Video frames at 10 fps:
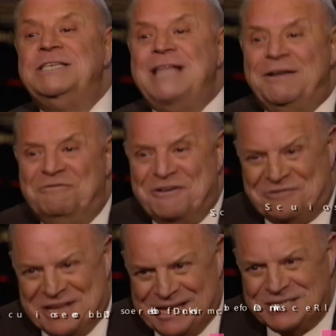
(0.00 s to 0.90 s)
And it's
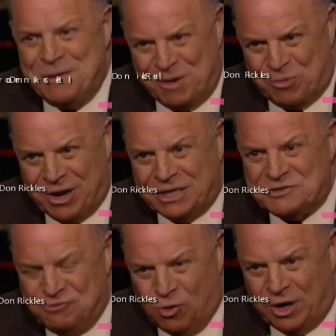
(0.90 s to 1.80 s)
not 50 years. Give me a
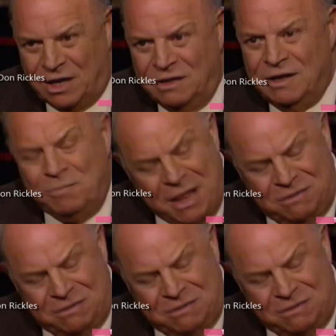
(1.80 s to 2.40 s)
break. It's 40.